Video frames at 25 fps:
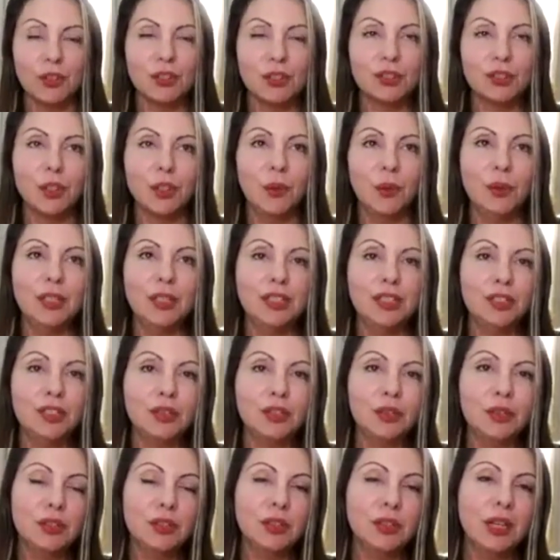So it's
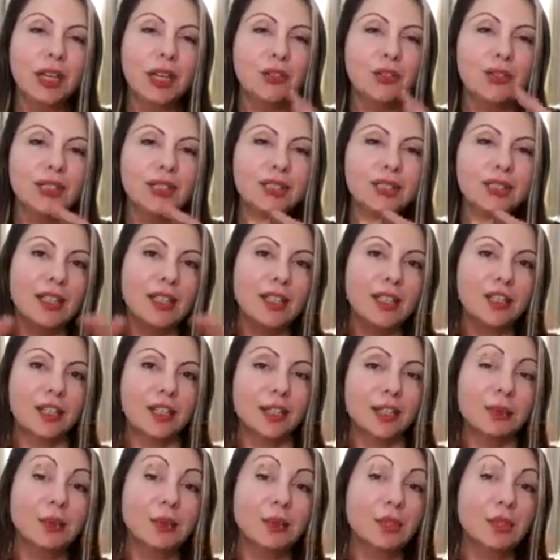good to have a
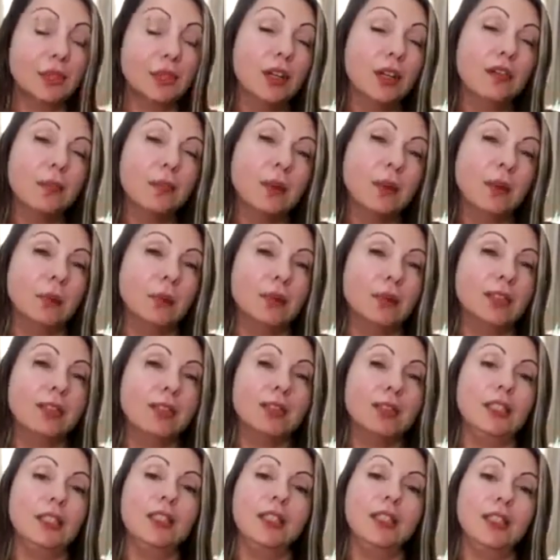section, which you have probably
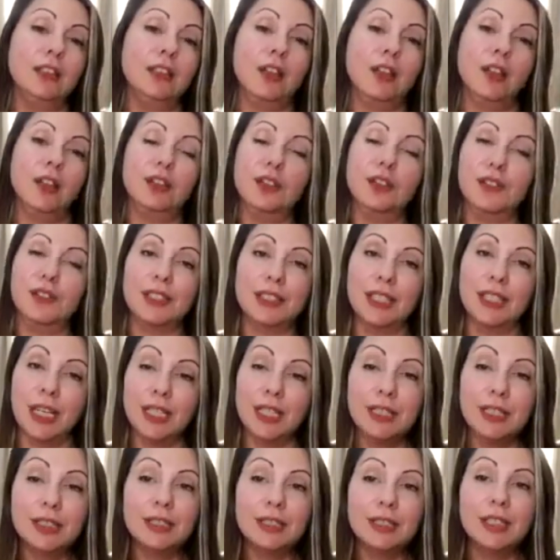seen in a lot of
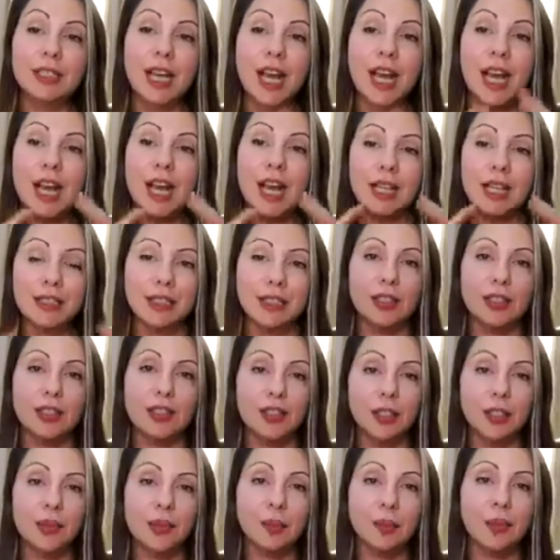sites, a
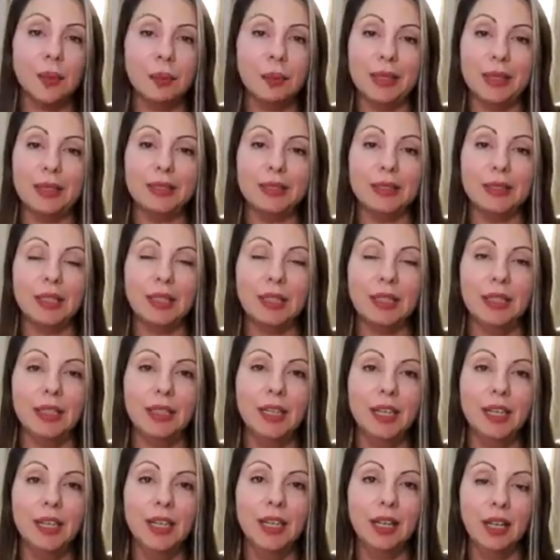section where
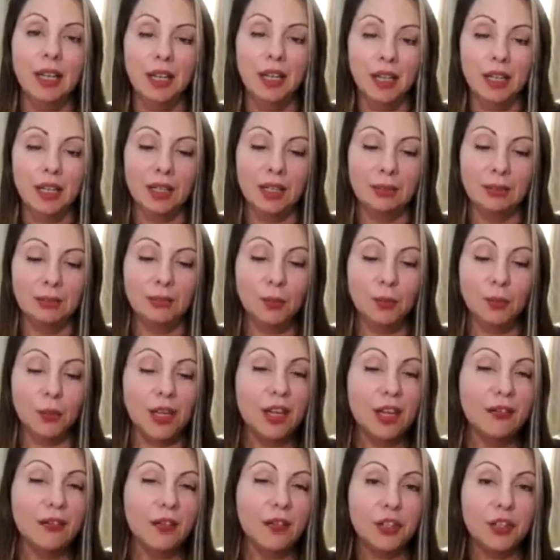basically
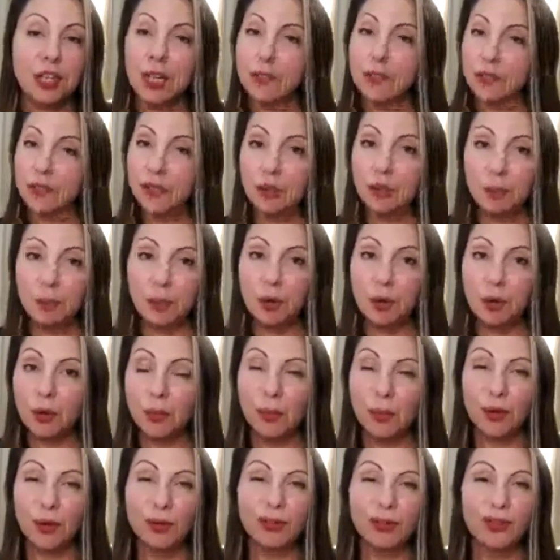whenever you have new
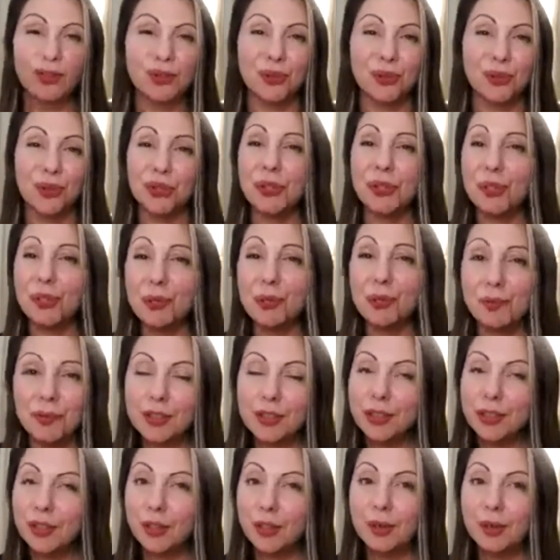blog posts or new
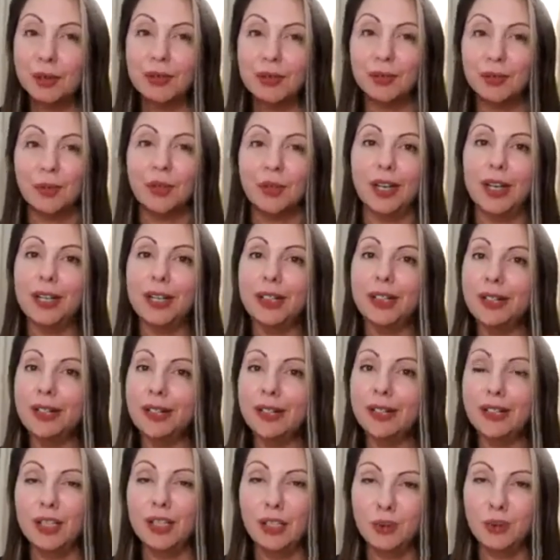videos or
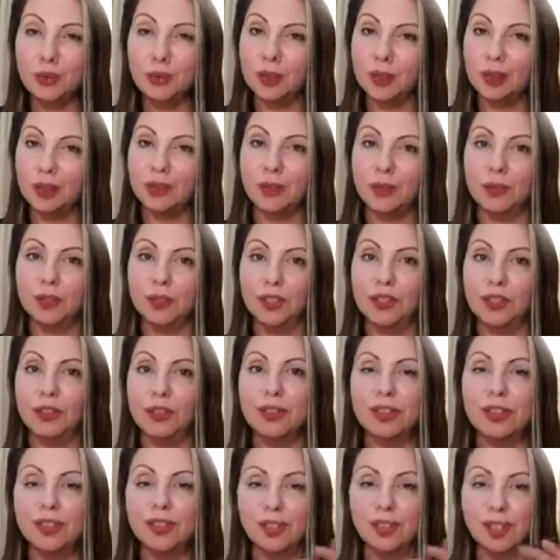anything new that goes on
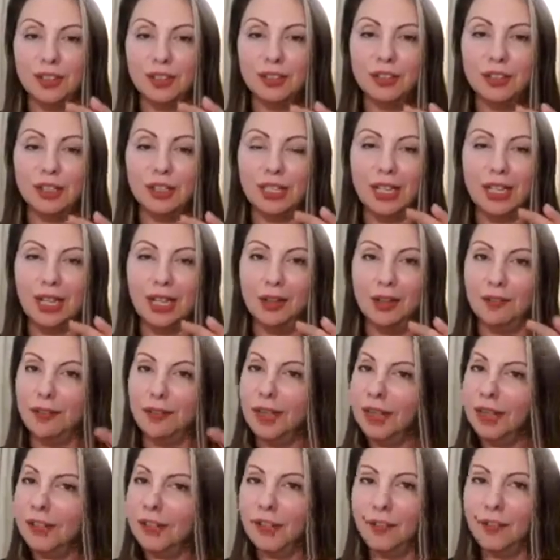your site, you can have
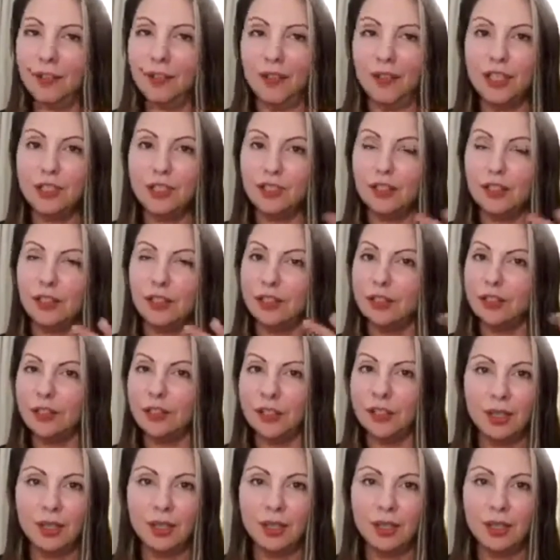like a featured